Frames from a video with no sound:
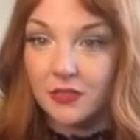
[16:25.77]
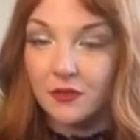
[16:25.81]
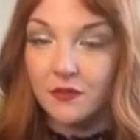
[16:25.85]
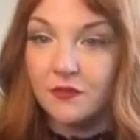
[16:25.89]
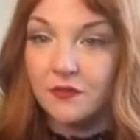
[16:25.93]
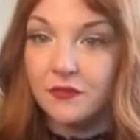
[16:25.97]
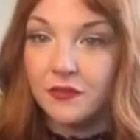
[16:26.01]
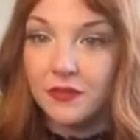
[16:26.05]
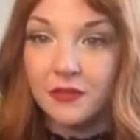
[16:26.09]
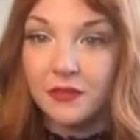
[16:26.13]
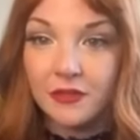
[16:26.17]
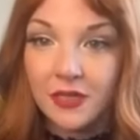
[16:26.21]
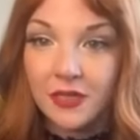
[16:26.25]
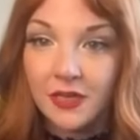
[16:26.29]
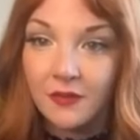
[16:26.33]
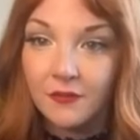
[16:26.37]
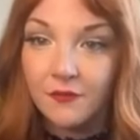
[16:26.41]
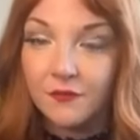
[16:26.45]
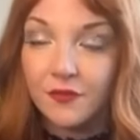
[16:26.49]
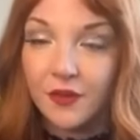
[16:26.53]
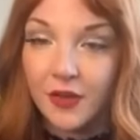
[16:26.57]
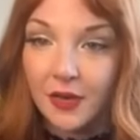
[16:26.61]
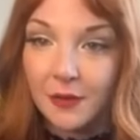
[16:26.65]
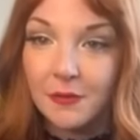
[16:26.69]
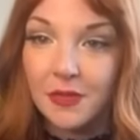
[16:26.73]
Yeah. They're very
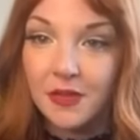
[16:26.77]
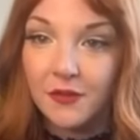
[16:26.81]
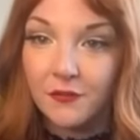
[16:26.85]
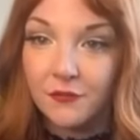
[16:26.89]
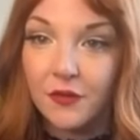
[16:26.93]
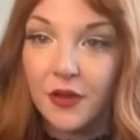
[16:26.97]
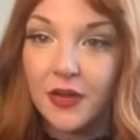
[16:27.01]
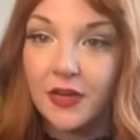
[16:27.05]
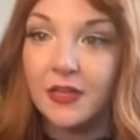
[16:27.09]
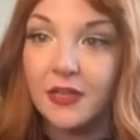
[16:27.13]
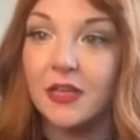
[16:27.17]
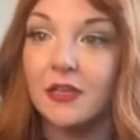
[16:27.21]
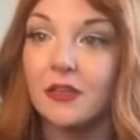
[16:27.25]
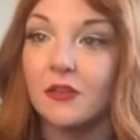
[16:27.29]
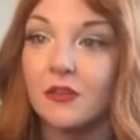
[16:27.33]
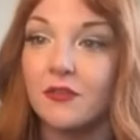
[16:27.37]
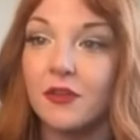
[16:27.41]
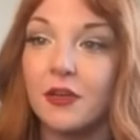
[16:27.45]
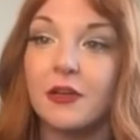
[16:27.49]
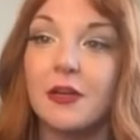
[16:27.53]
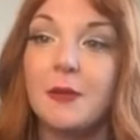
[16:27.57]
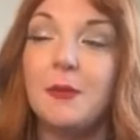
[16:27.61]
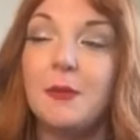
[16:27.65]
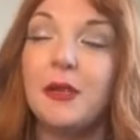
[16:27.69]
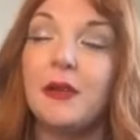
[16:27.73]
family friendly. They're
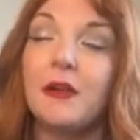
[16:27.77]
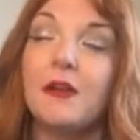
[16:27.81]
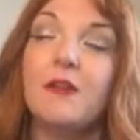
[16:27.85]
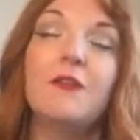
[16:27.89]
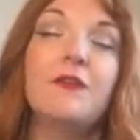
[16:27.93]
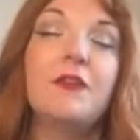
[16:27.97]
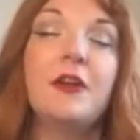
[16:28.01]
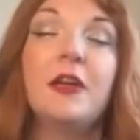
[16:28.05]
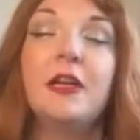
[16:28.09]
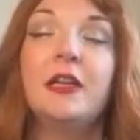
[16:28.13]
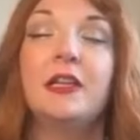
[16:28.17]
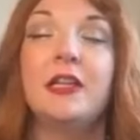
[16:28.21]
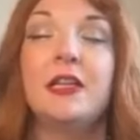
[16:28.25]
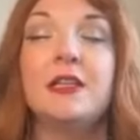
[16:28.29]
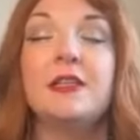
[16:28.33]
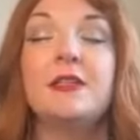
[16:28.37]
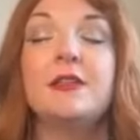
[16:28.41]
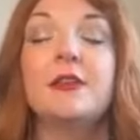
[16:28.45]
very parent friendly.